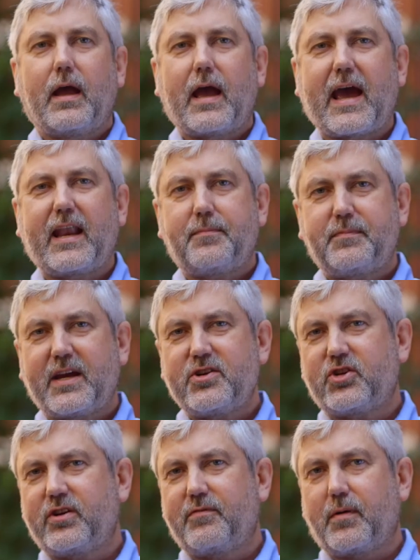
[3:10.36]

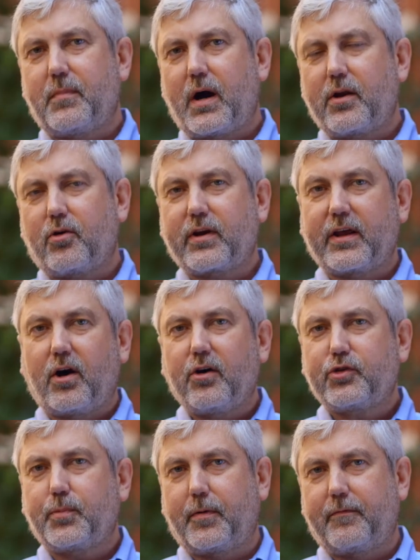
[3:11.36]
Adaptation of the model can
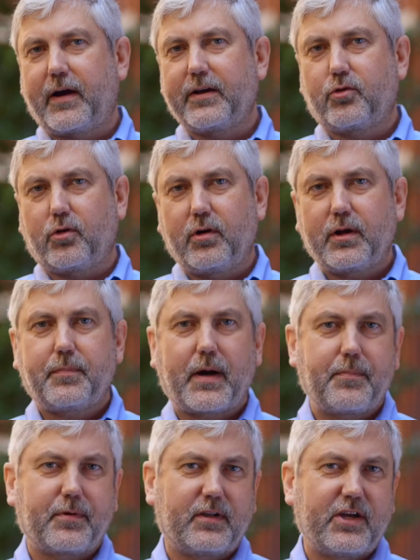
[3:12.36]
also provide growing
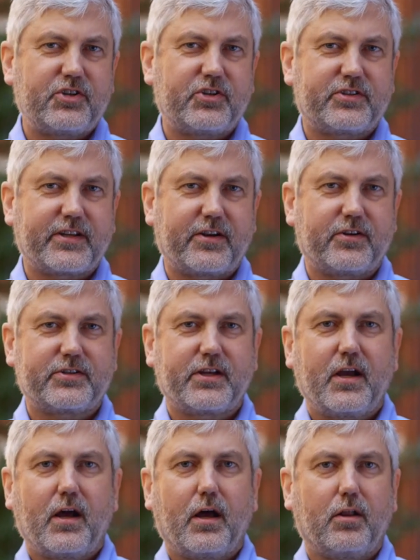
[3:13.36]
population centers
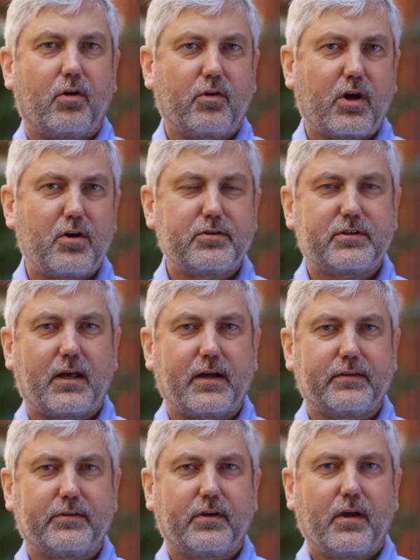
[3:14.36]
along
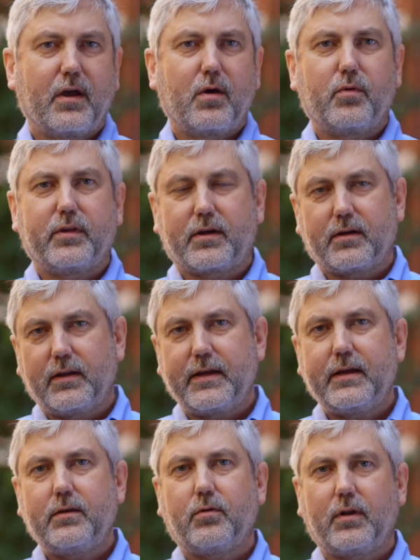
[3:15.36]
coastlines with a
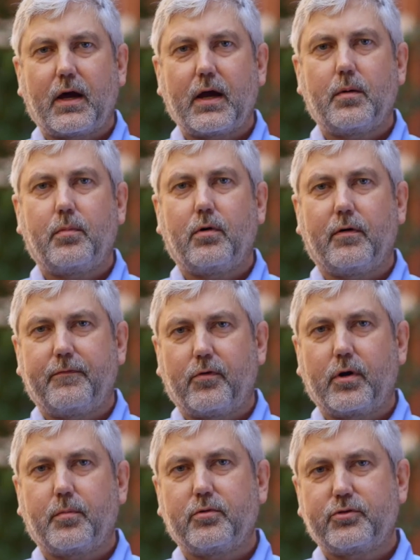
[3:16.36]
clean, reliable,
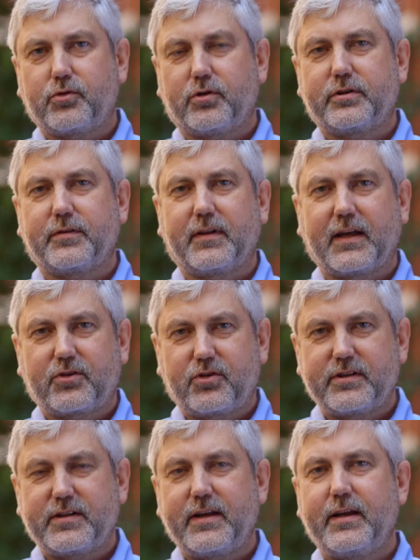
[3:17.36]
affordable source of
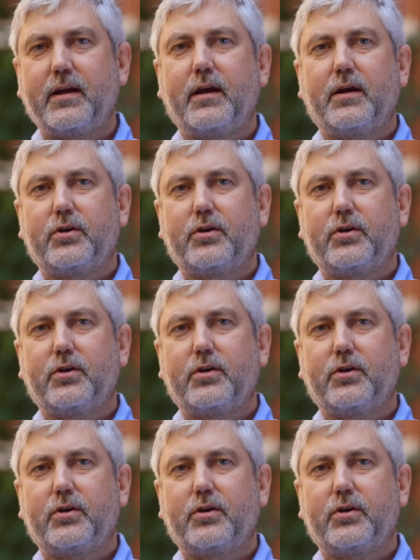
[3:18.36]
electricity,